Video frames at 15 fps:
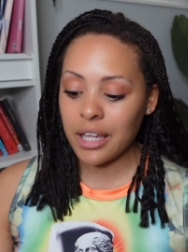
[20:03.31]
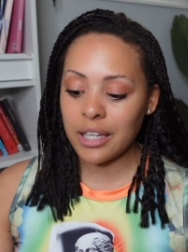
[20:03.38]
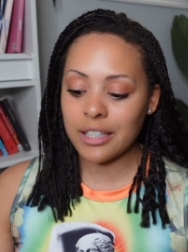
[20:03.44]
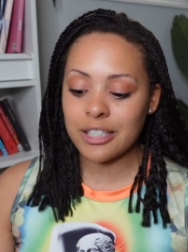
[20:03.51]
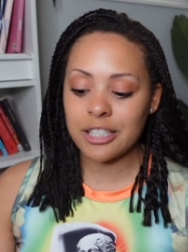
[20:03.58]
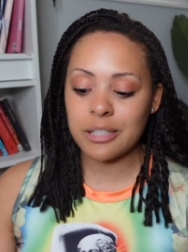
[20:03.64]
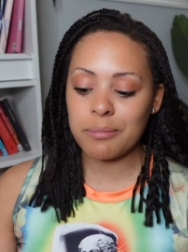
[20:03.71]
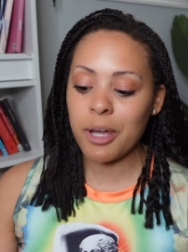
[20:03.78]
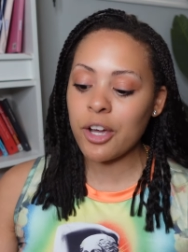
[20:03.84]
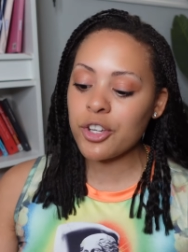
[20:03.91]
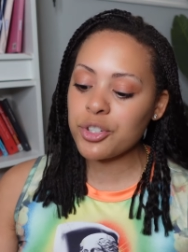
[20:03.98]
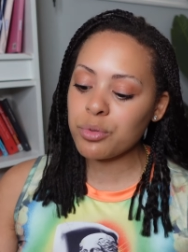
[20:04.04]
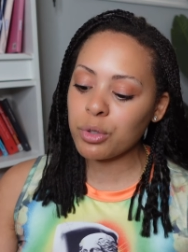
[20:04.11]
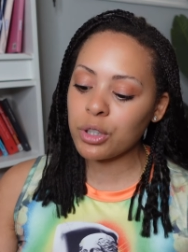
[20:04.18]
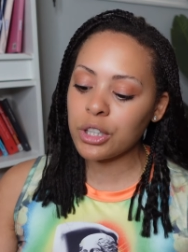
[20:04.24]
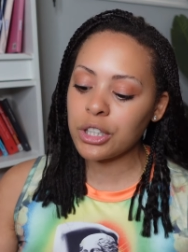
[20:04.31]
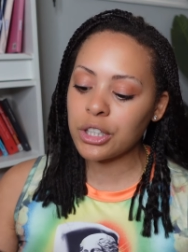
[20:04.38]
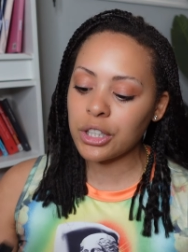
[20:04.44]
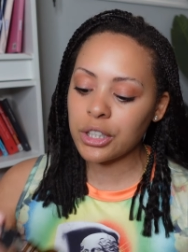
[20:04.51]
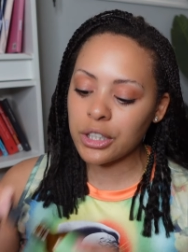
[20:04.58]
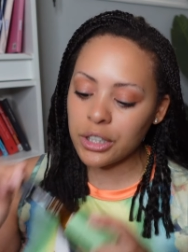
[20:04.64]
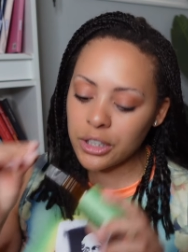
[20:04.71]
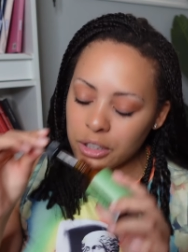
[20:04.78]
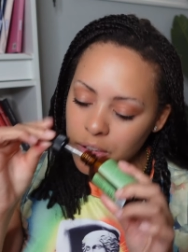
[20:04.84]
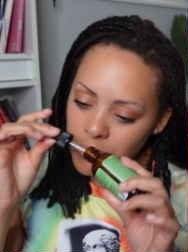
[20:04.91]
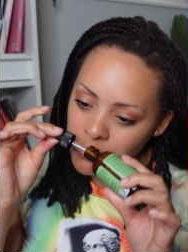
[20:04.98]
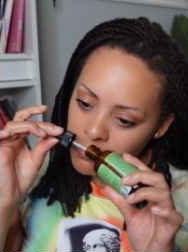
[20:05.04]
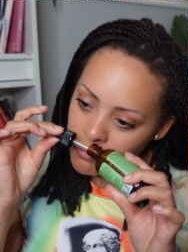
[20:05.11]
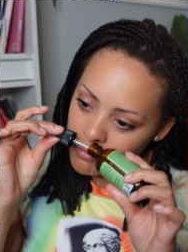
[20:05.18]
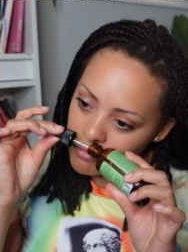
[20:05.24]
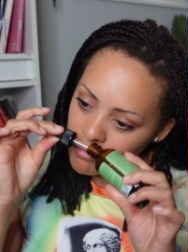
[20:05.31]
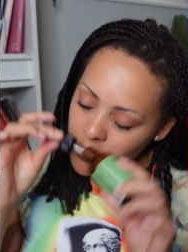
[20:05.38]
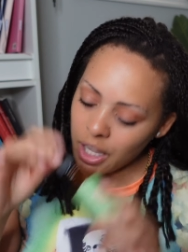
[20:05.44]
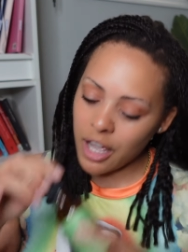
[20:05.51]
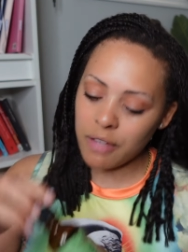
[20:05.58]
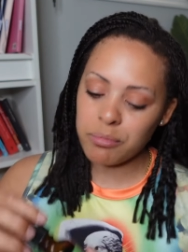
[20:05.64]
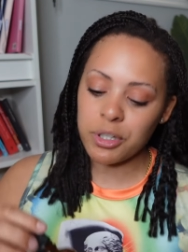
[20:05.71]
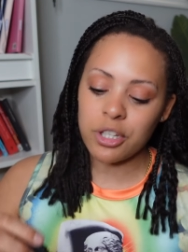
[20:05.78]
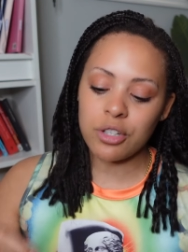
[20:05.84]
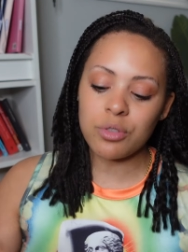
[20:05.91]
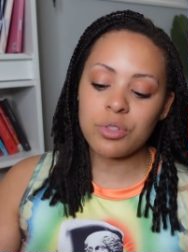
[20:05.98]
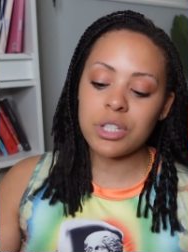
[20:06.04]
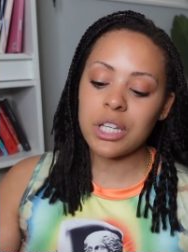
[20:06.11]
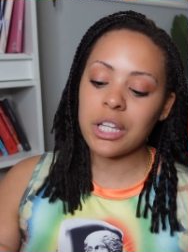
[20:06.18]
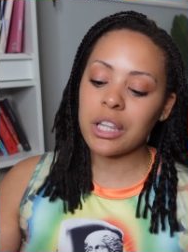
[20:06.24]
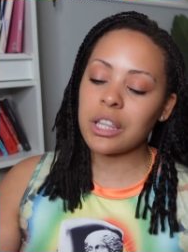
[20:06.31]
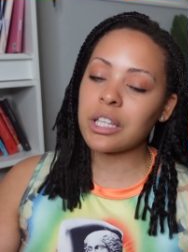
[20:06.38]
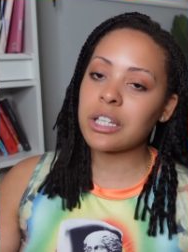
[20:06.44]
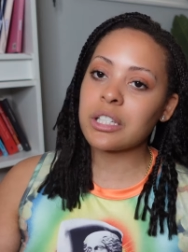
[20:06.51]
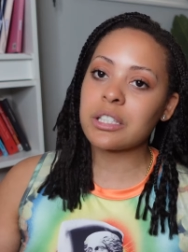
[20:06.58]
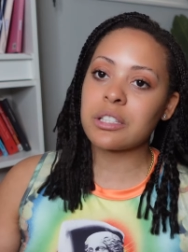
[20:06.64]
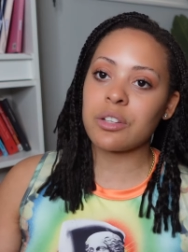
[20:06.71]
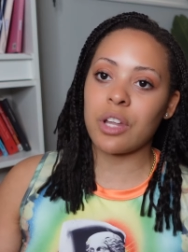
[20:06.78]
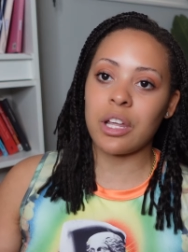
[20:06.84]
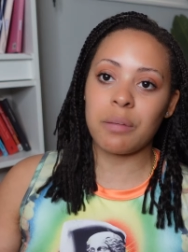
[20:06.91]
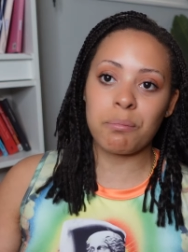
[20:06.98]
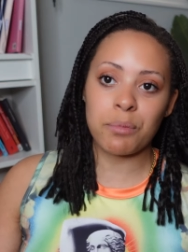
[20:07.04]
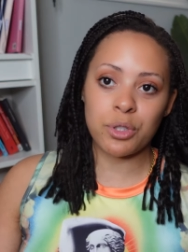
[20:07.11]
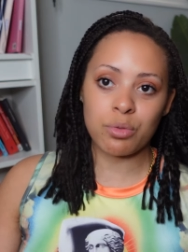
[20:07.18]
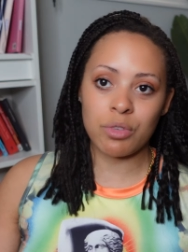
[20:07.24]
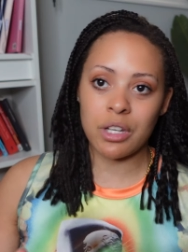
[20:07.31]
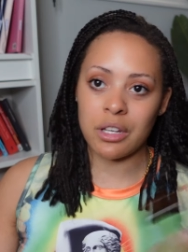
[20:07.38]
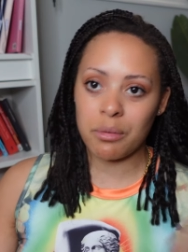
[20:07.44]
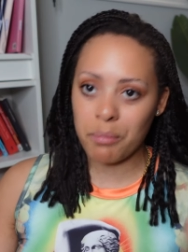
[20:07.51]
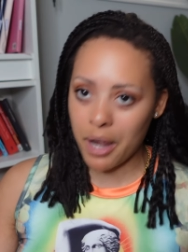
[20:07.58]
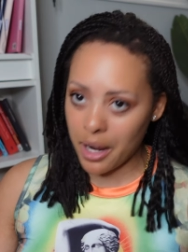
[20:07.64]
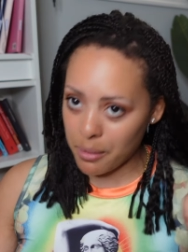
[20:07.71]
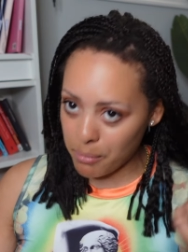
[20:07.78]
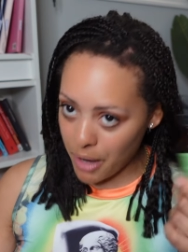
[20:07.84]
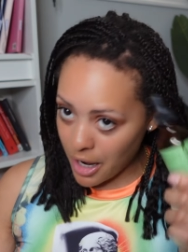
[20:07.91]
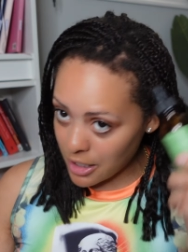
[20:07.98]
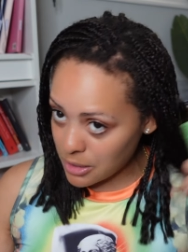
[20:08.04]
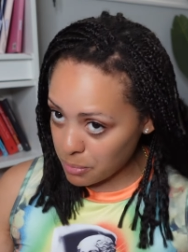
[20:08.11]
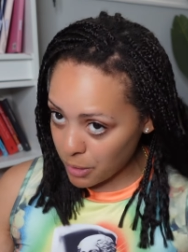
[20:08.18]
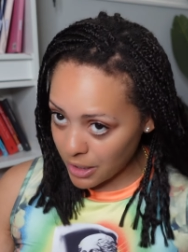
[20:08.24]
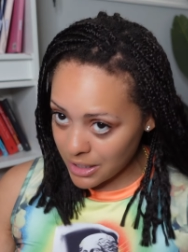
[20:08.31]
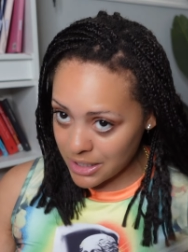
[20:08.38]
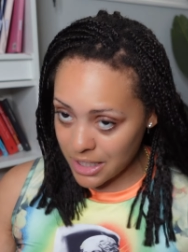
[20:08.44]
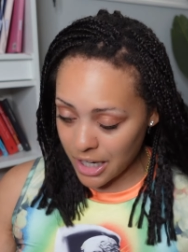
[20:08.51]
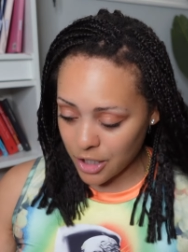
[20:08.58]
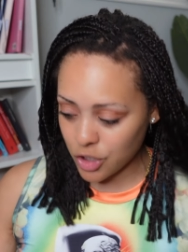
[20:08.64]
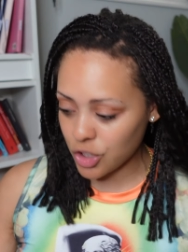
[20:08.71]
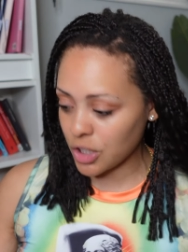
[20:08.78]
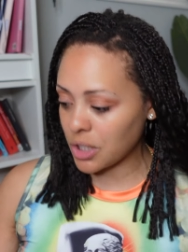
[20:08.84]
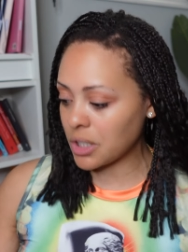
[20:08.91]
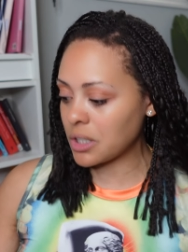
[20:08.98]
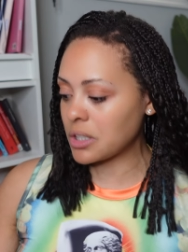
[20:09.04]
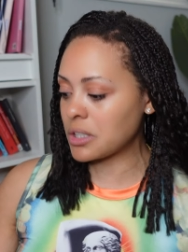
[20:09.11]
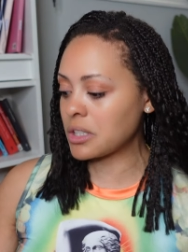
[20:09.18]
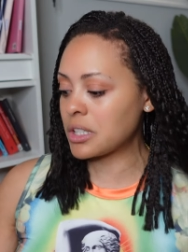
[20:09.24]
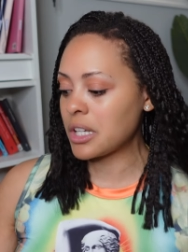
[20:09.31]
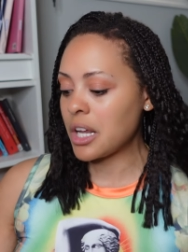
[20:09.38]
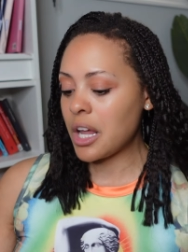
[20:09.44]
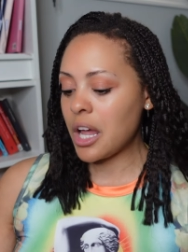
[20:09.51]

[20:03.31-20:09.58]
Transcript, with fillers: It smells really good. I've been using this in between my box braid sections.